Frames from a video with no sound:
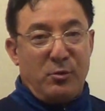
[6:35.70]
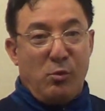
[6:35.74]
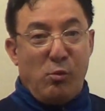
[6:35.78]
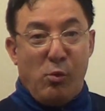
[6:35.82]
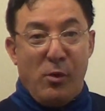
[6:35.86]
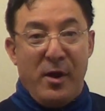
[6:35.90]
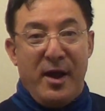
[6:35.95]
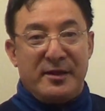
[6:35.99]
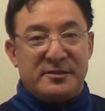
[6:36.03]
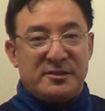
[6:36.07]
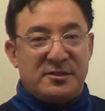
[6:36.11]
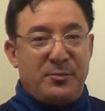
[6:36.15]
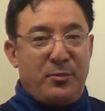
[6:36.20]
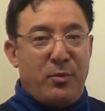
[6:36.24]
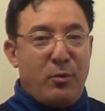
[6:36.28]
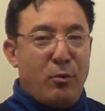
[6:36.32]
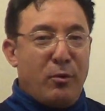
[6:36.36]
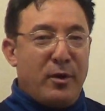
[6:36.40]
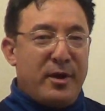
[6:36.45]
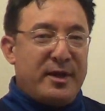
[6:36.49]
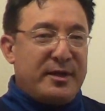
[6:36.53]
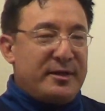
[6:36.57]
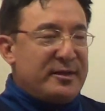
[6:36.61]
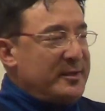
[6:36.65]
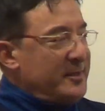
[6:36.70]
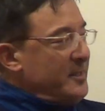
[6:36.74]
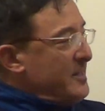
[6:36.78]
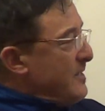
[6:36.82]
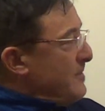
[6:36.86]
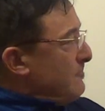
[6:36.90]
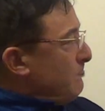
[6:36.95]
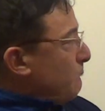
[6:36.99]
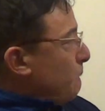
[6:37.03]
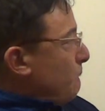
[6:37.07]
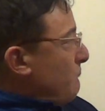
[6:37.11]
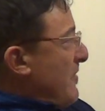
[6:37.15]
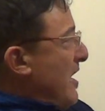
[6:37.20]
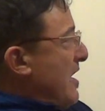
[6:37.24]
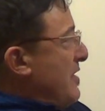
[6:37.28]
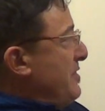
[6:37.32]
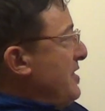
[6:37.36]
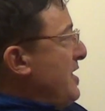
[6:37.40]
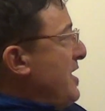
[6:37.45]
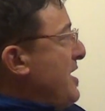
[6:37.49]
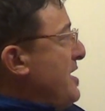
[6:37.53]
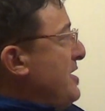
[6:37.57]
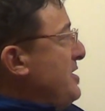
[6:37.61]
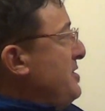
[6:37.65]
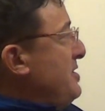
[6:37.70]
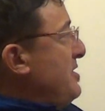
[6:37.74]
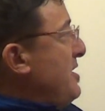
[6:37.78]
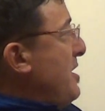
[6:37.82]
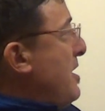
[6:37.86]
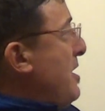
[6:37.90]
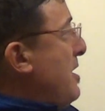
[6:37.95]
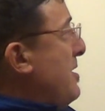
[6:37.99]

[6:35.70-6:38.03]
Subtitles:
West Point. And then